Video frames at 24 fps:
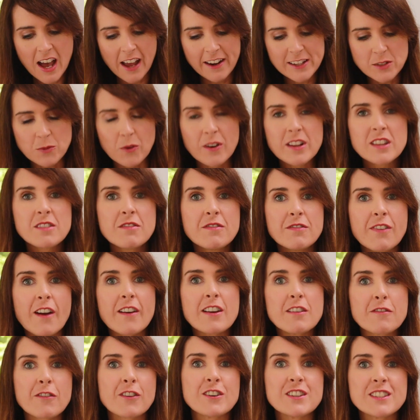And it's one of the
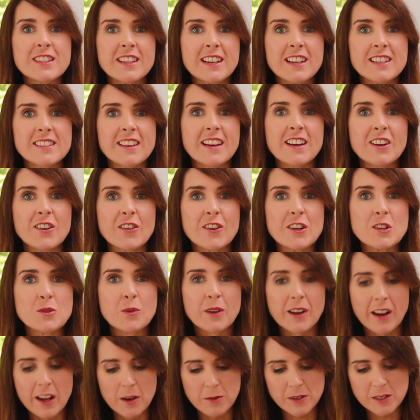very first things I learned
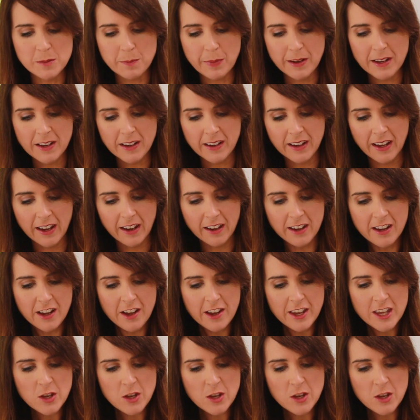when I was baking.